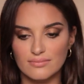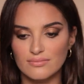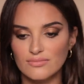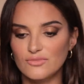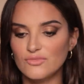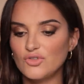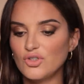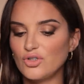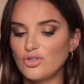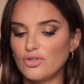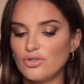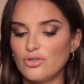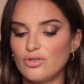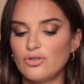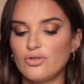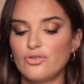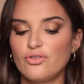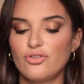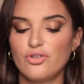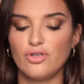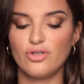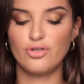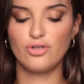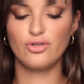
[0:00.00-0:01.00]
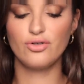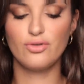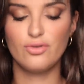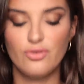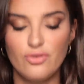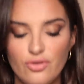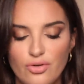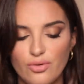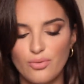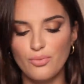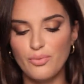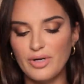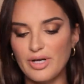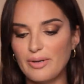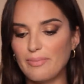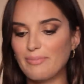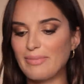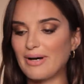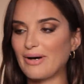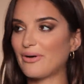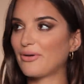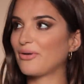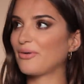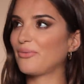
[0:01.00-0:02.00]
Do you use the Week
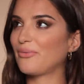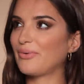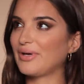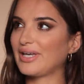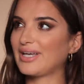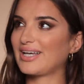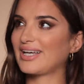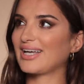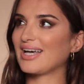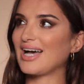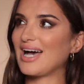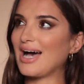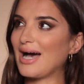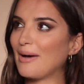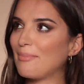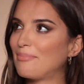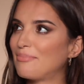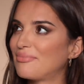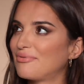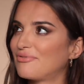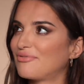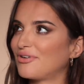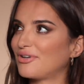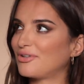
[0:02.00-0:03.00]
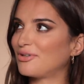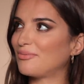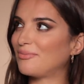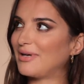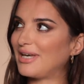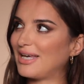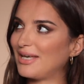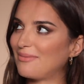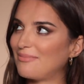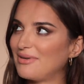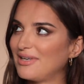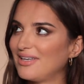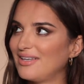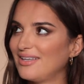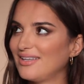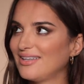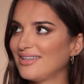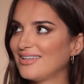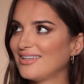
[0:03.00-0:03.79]
by Week app for the baby?